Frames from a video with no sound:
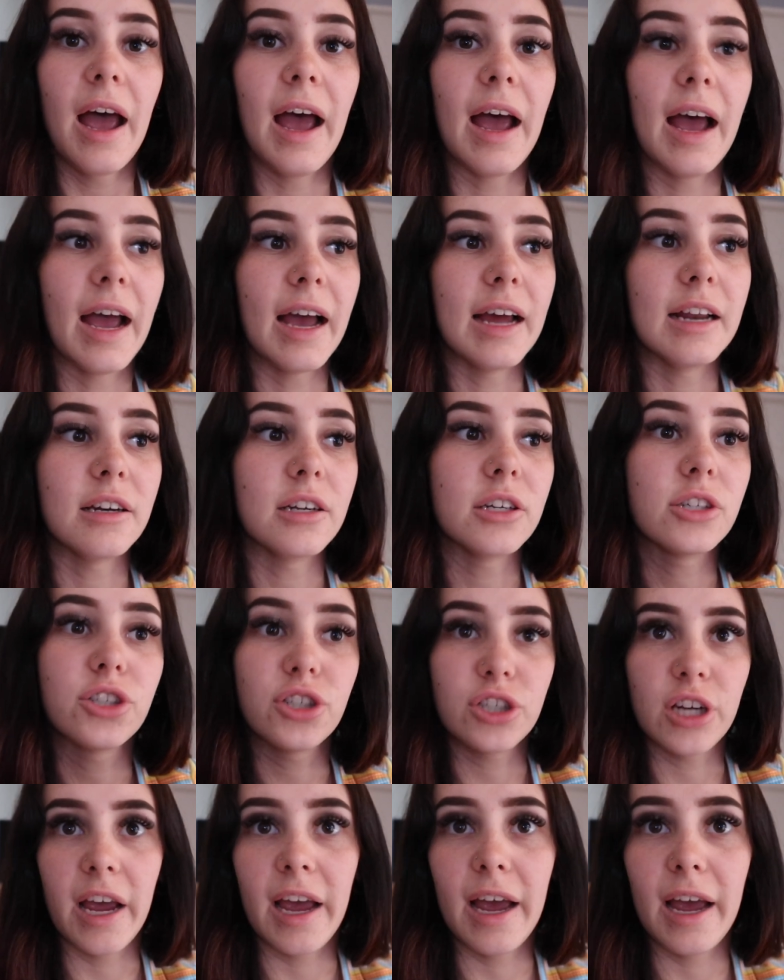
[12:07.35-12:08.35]
and
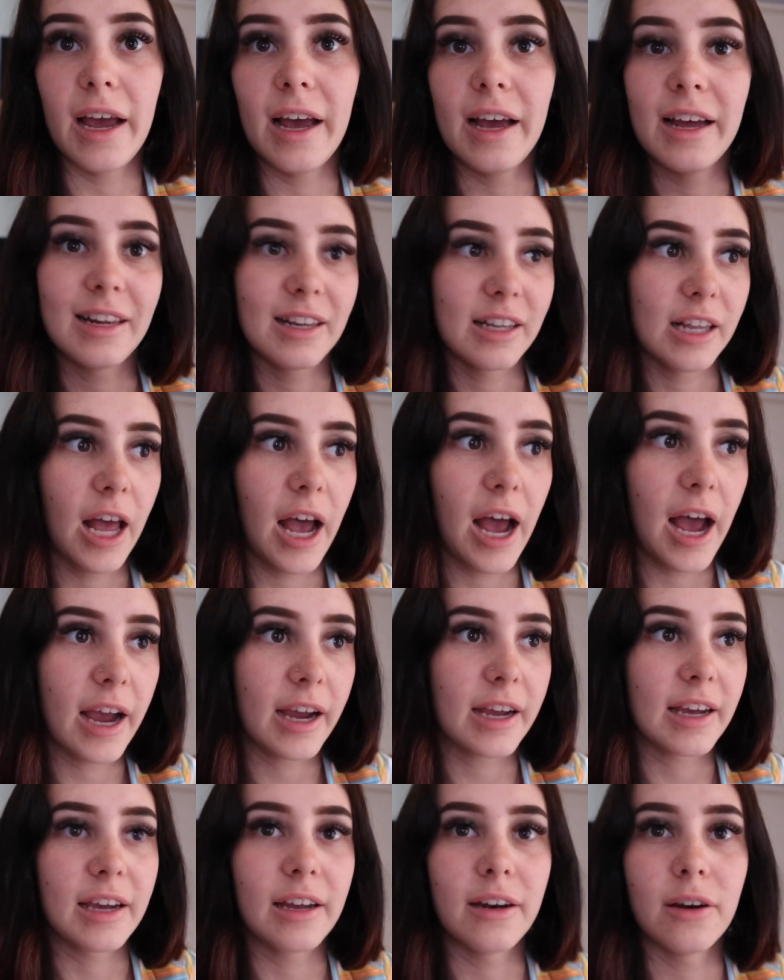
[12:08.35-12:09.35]
share and
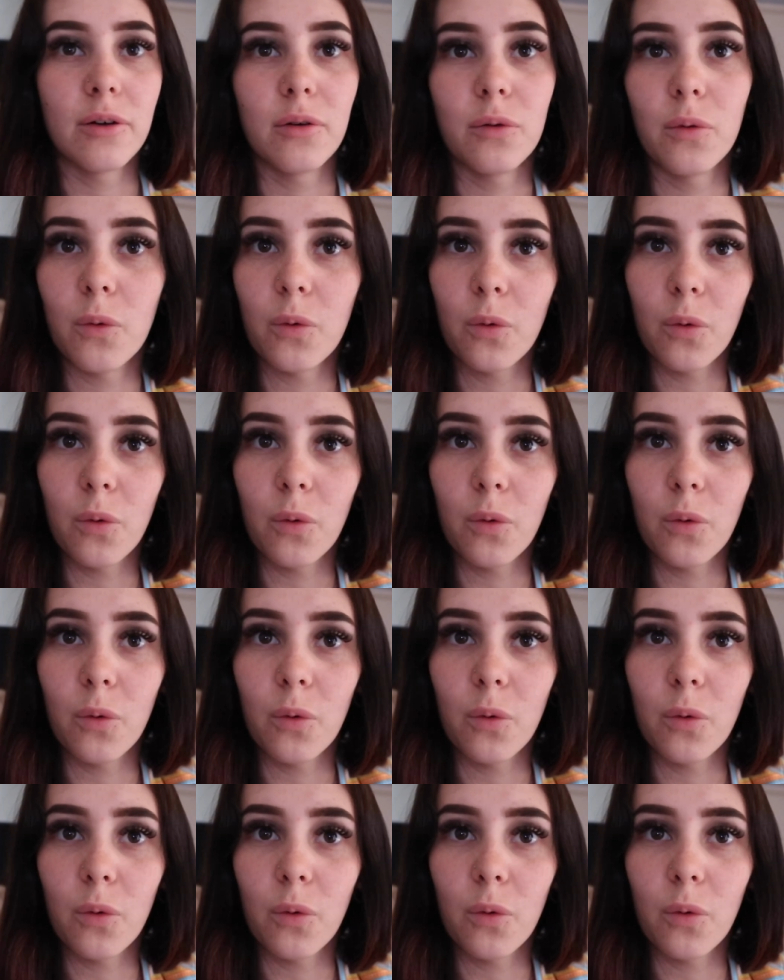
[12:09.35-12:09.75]
like and